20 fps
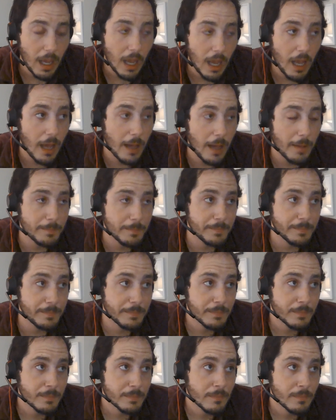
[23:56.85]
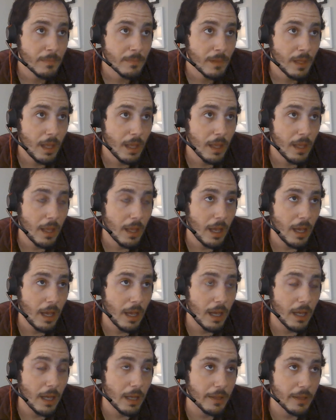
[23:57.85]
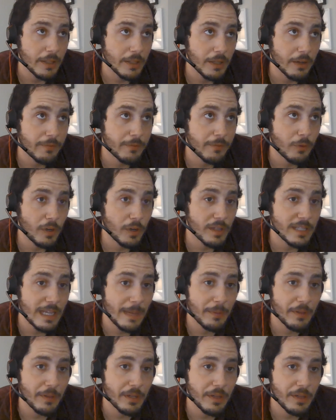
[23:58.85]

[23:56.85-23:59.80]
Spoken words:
For example,